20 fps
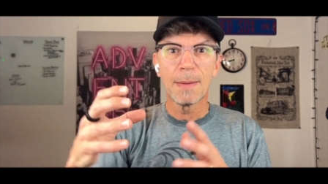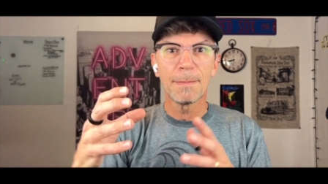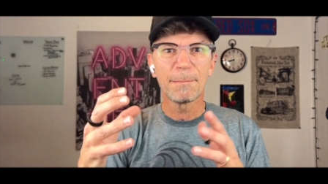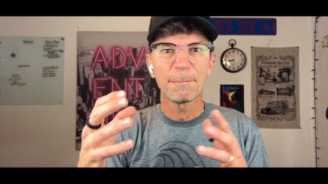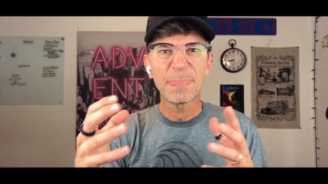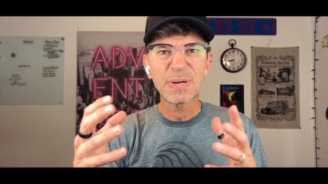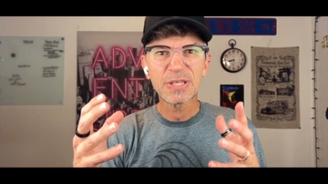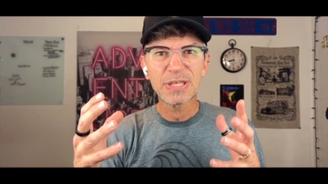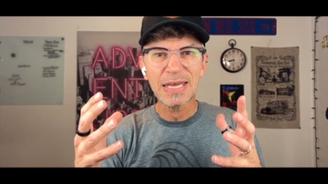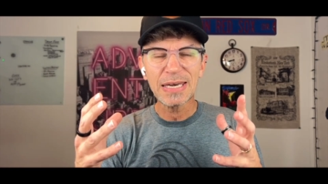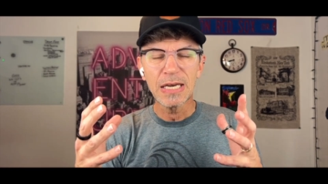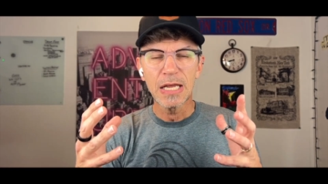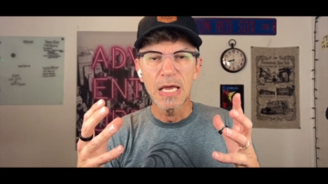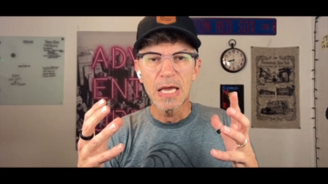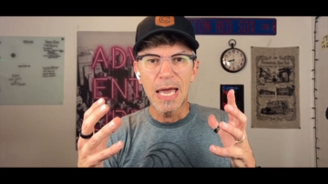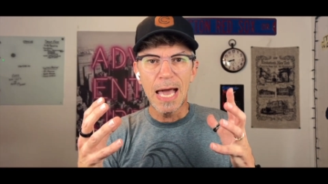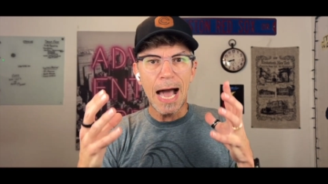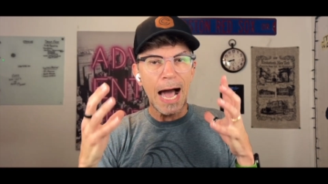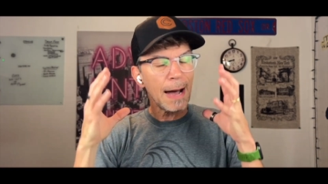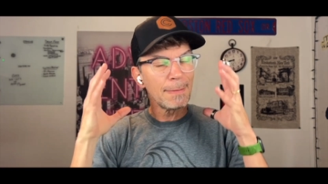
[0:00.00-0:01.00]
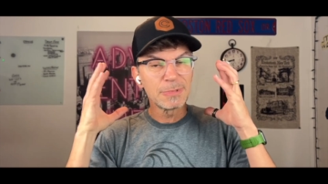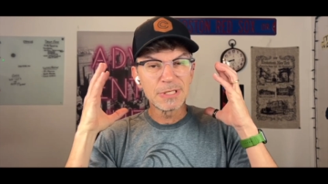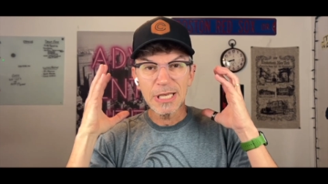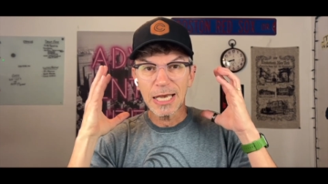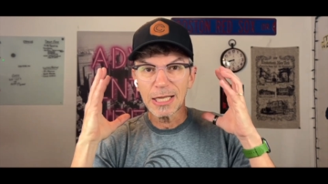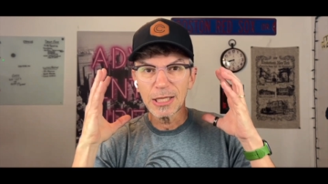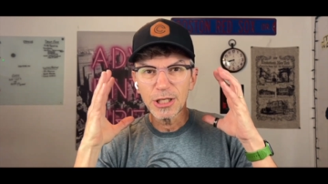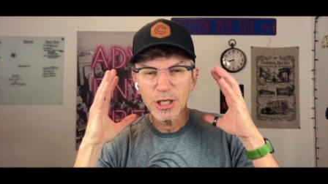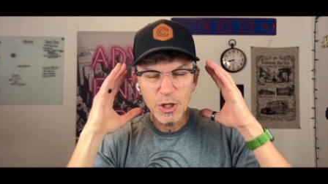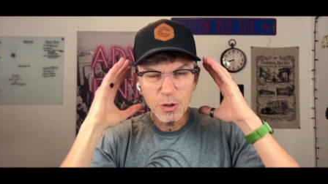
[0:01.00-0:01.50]
But then, I'm
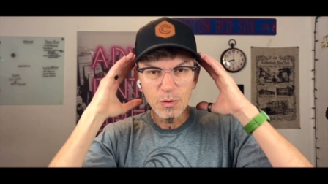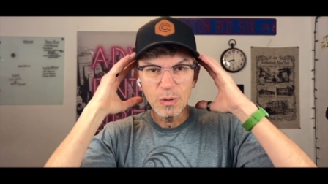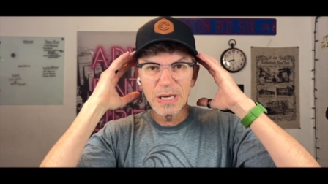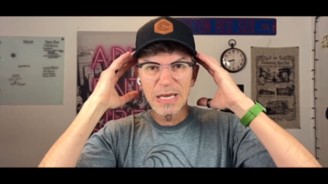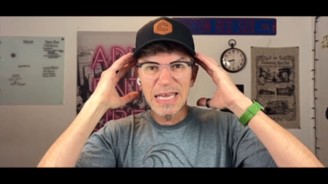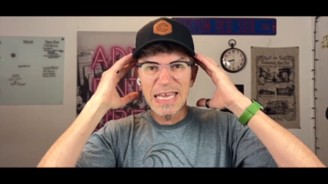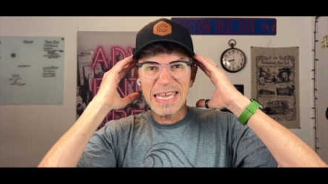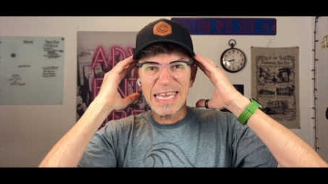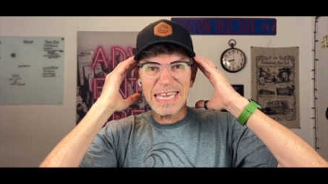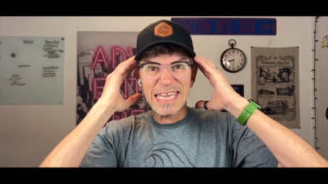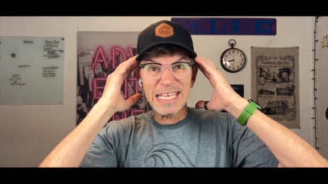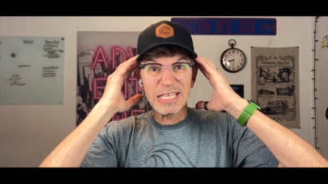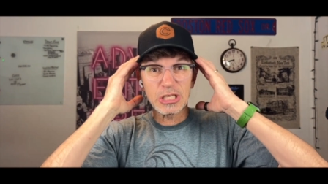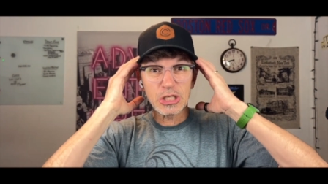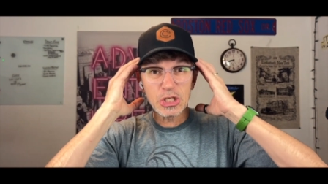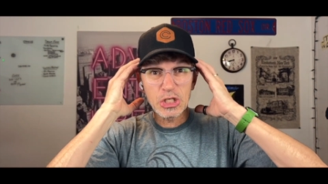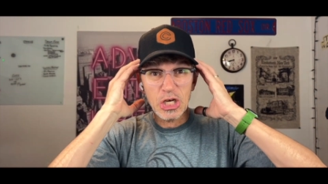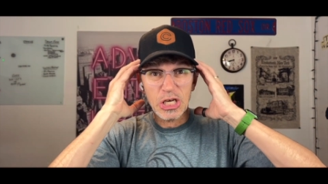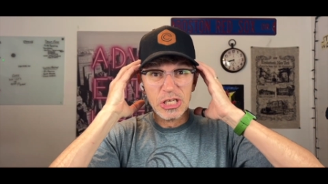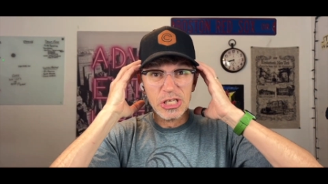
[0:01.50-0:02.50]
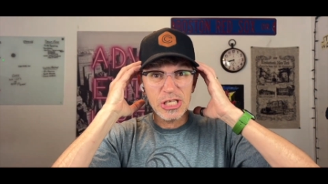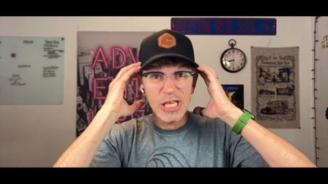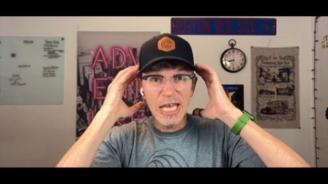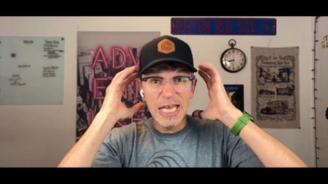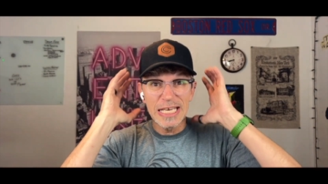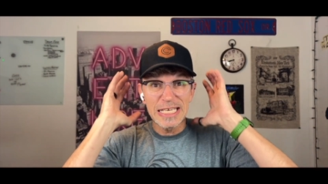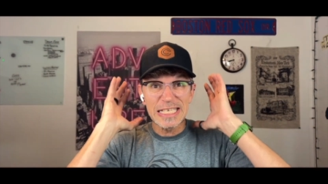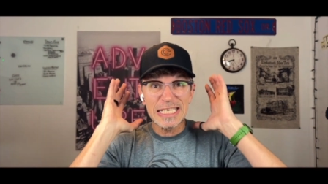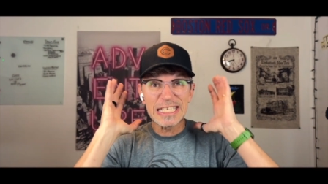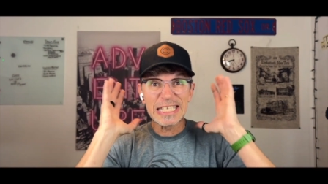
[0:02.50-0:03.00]
telling you, it's just
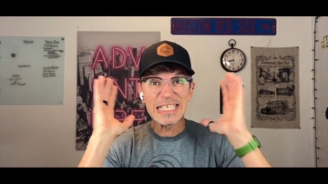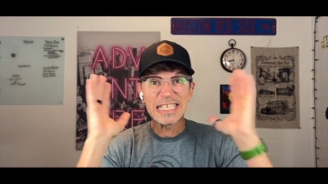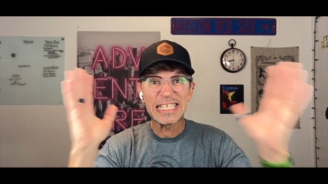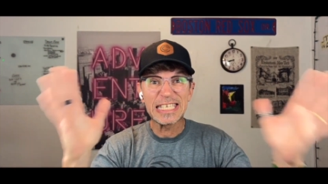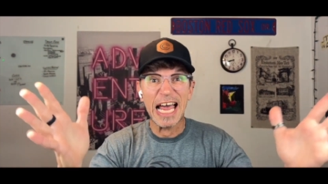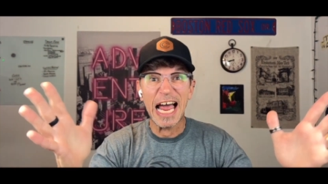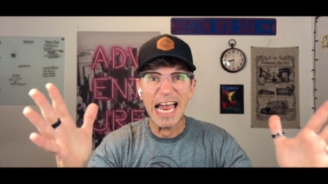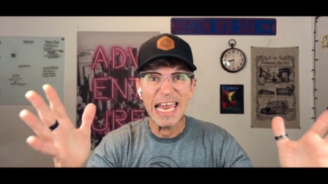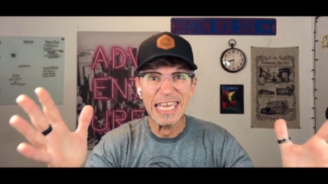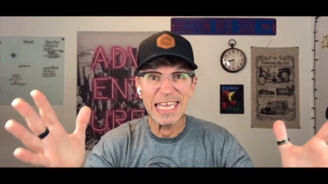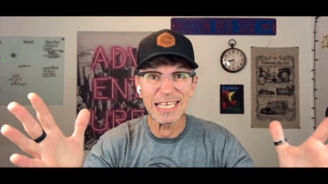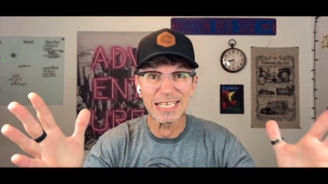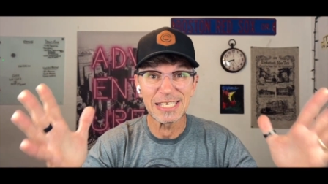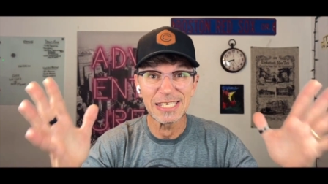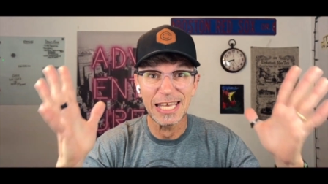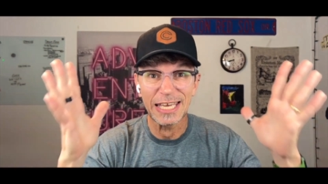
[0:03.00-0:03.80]
science.